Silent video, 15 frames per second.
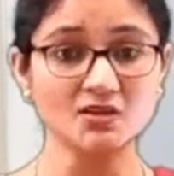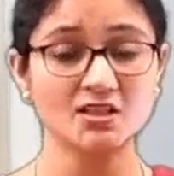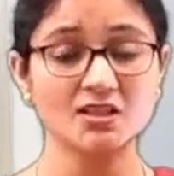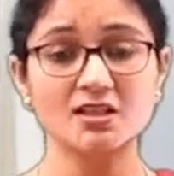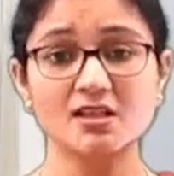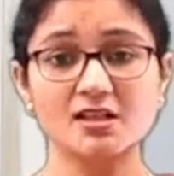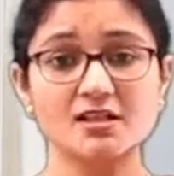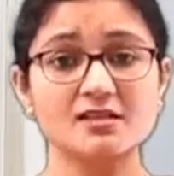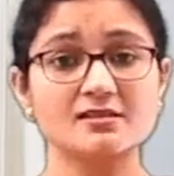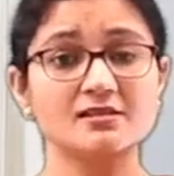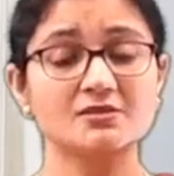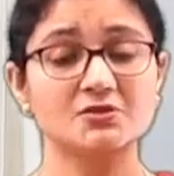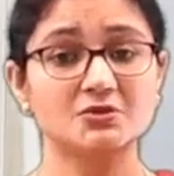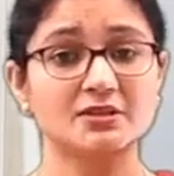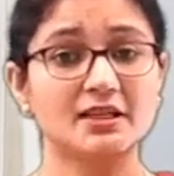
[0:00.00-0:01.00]
increases,
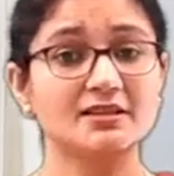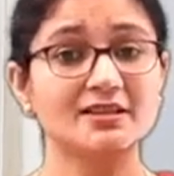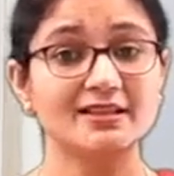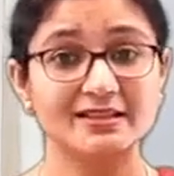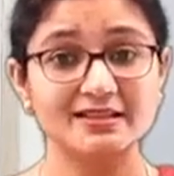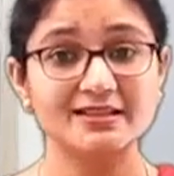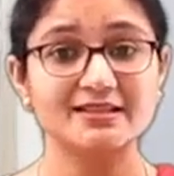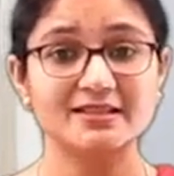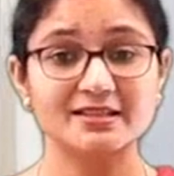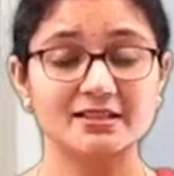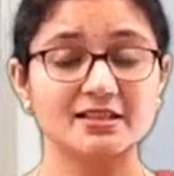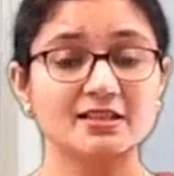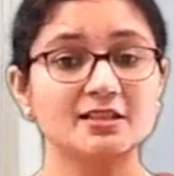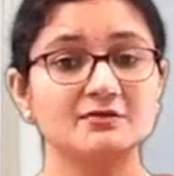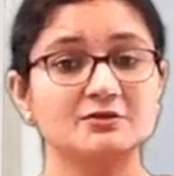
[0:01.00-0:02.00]
so that the irritant
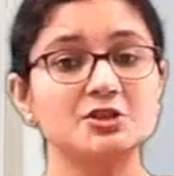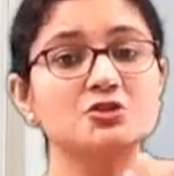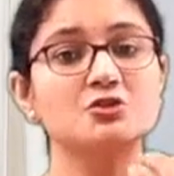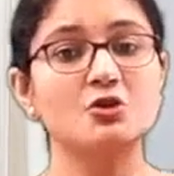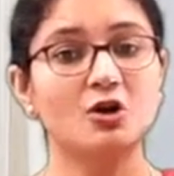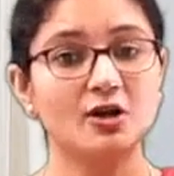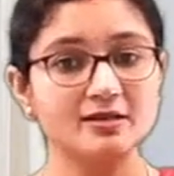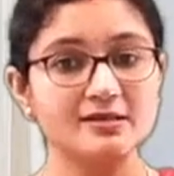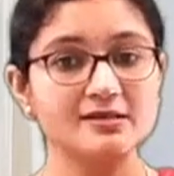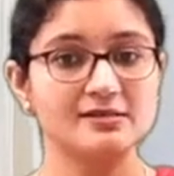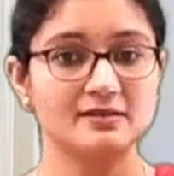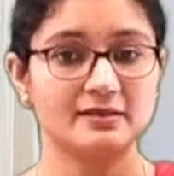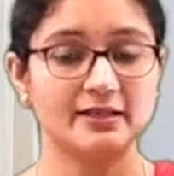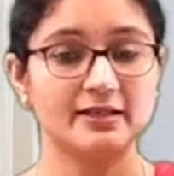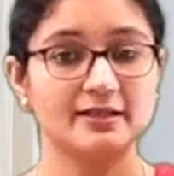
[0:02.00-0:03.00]
just gone
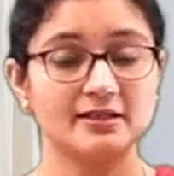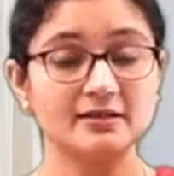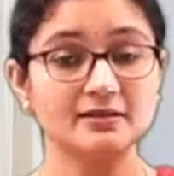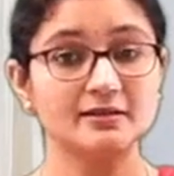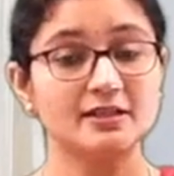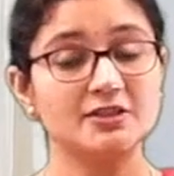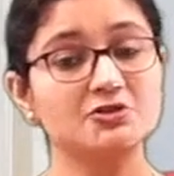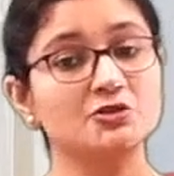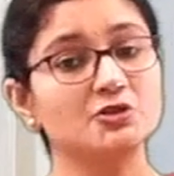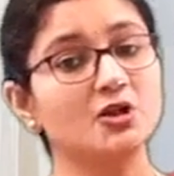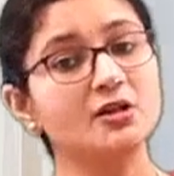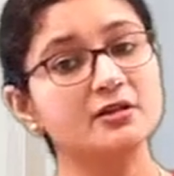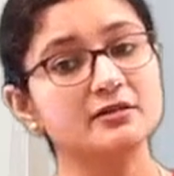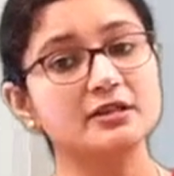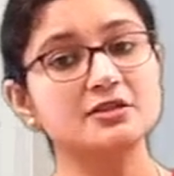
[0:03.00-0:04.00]
inside, it should
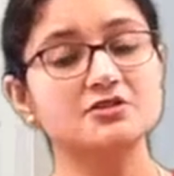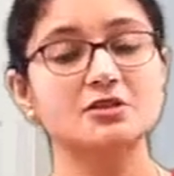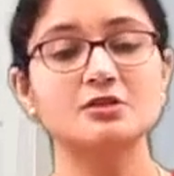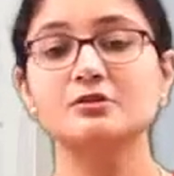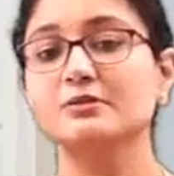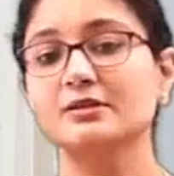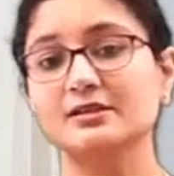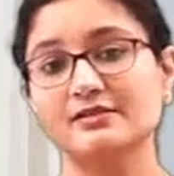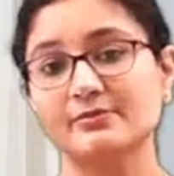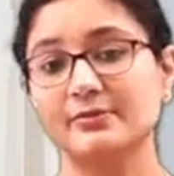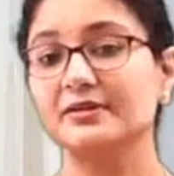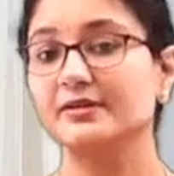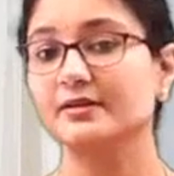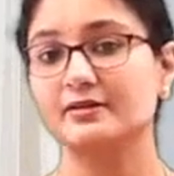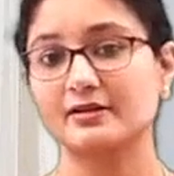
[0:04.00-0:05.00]
not reach the lower
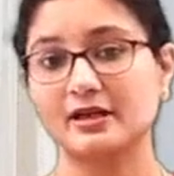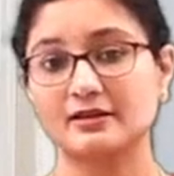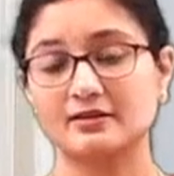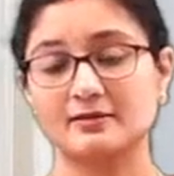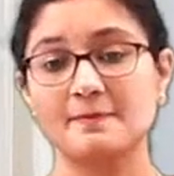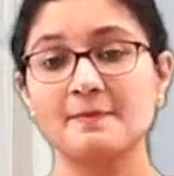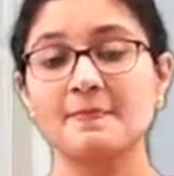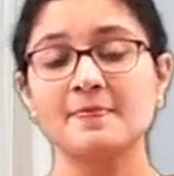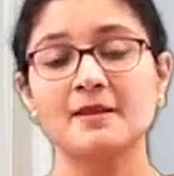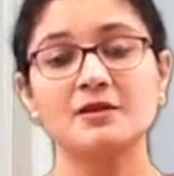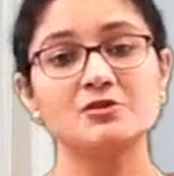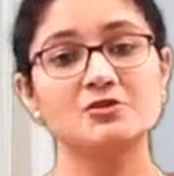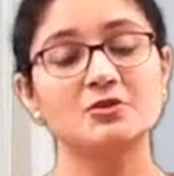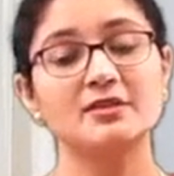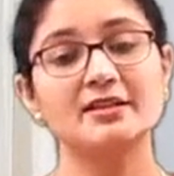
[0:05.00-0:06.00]
respiratory tract,
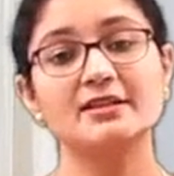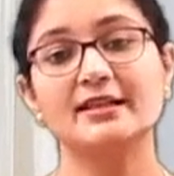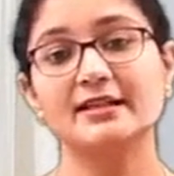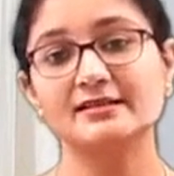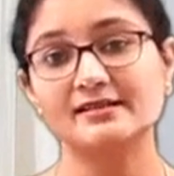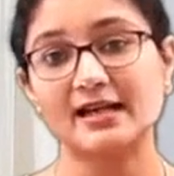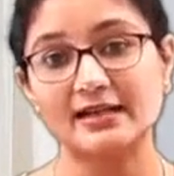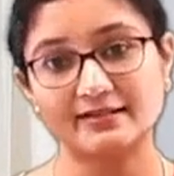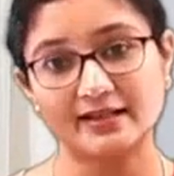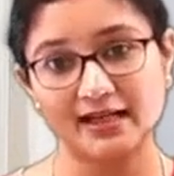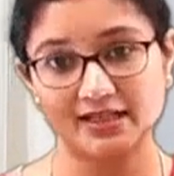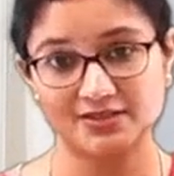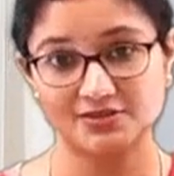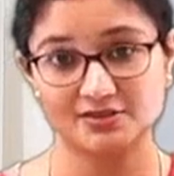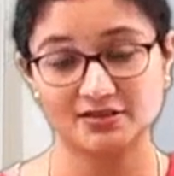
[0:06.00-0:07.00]
so it gets
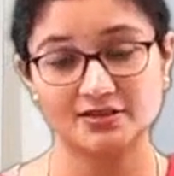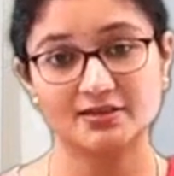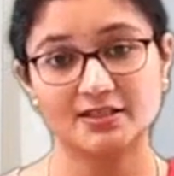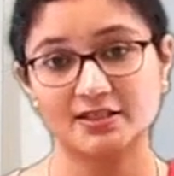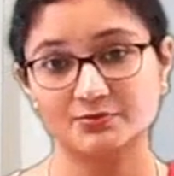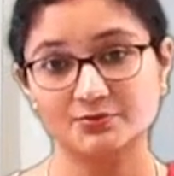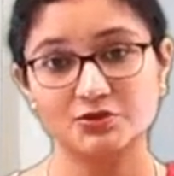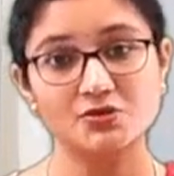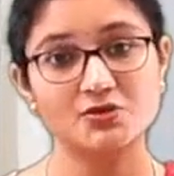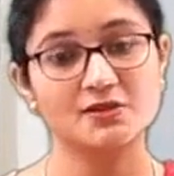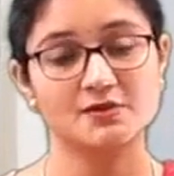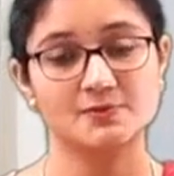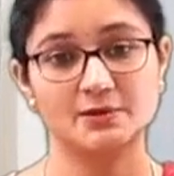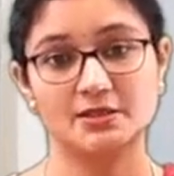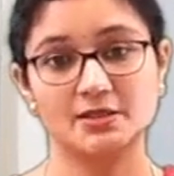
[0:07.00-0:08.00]
attached in that
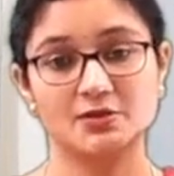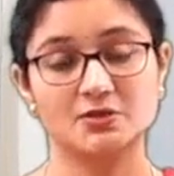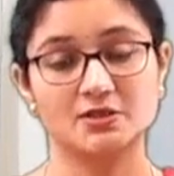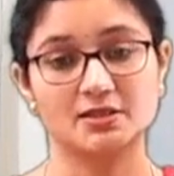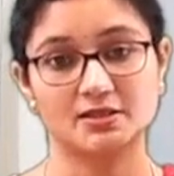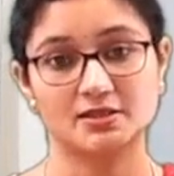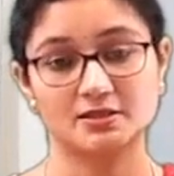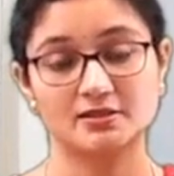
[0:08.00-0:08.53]
mucus particular.